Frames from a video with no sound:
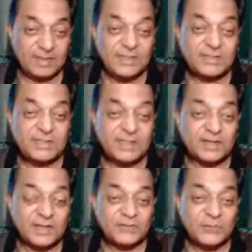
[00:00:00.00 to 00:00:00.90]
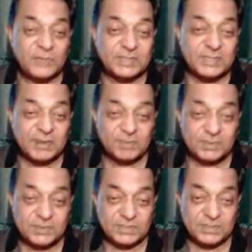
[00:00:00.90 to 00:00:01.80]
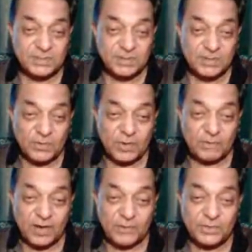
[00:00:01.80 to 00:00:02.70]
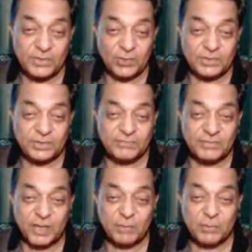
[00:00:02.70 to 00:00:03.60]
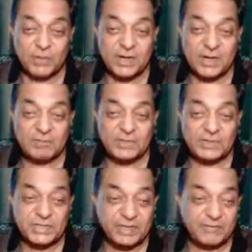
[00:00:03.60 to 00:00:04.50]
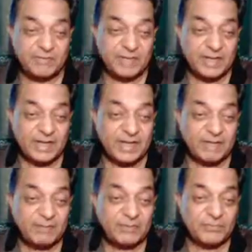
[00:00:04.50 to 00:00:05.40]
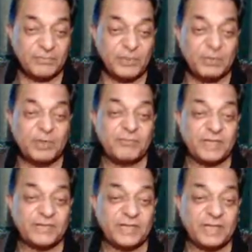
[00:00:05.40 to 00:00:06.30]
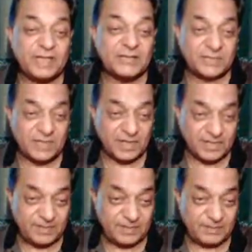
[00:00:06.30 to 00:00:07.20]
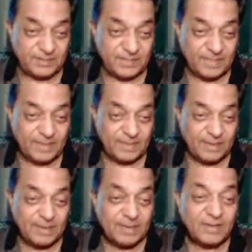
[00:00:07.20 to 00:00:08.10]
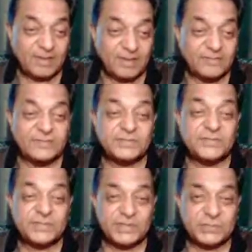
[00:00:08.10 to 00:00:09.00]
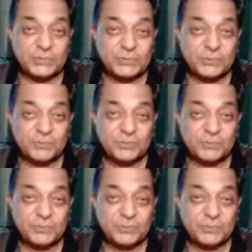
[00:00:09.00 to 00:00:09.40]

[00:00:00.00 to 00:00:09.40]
These are just few examples of how the cost of a component can be shaved even before the manufacturing has started. If this interests you,